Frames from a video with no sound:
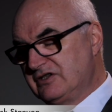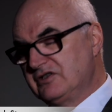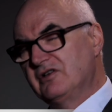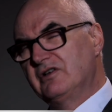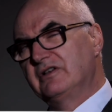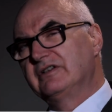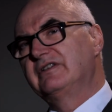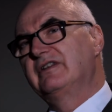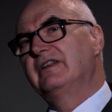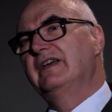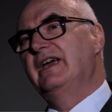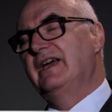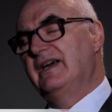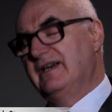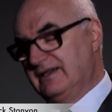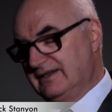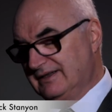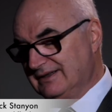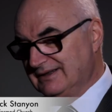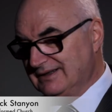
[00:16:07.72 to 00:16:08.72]
God there,
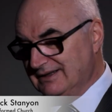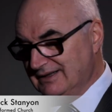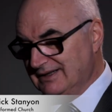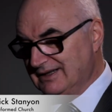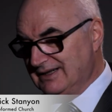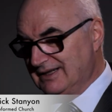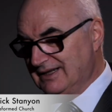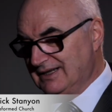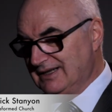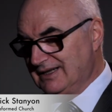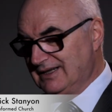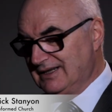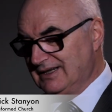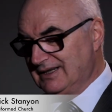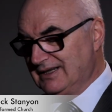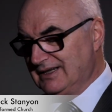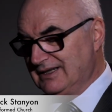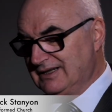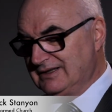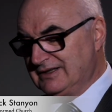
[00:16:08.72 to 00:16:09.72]

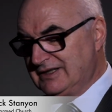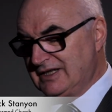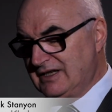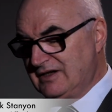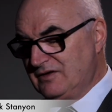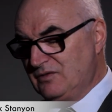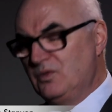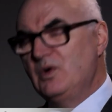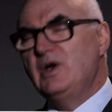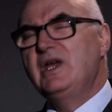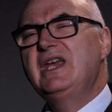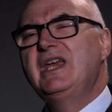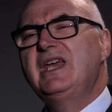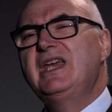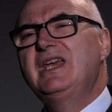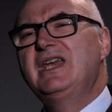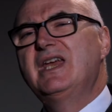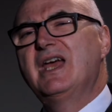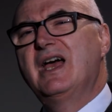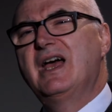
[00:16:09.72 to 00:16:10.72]
so that
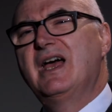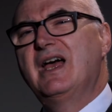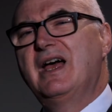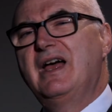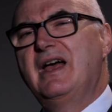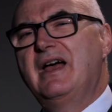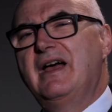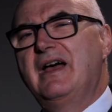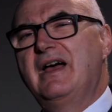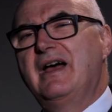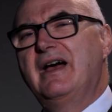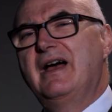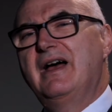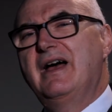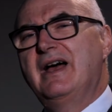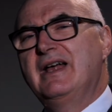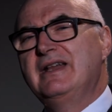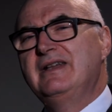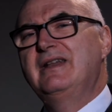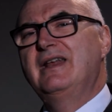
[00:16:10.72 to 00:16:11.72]
we
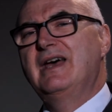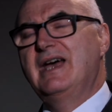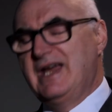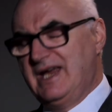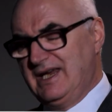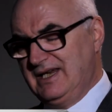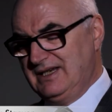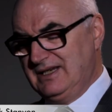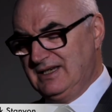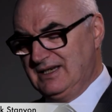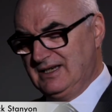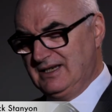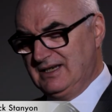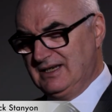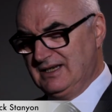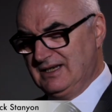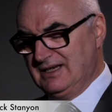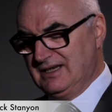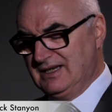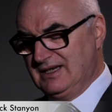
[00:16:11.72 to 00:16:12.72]
and they
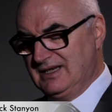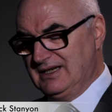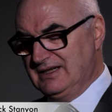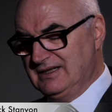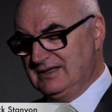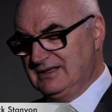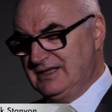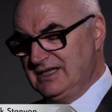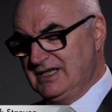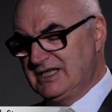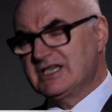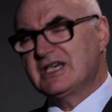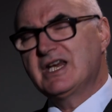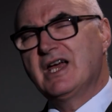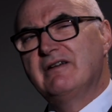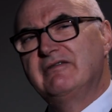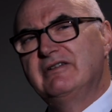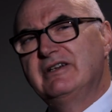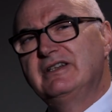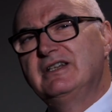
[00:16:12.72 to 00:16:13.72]

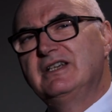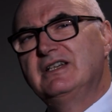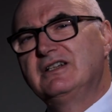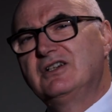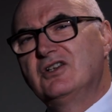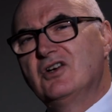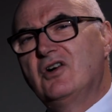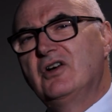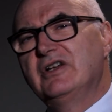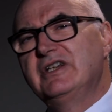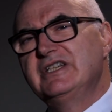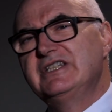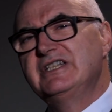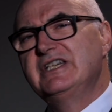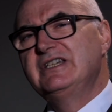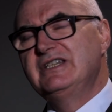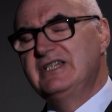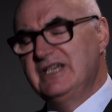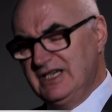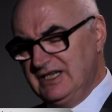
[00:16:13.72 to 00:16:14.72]
discover that God is
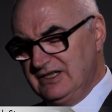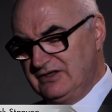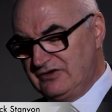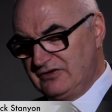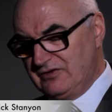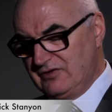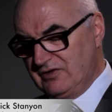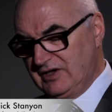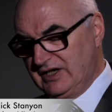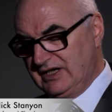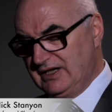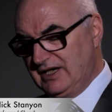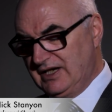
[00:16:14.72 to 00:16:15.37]
indeed drawing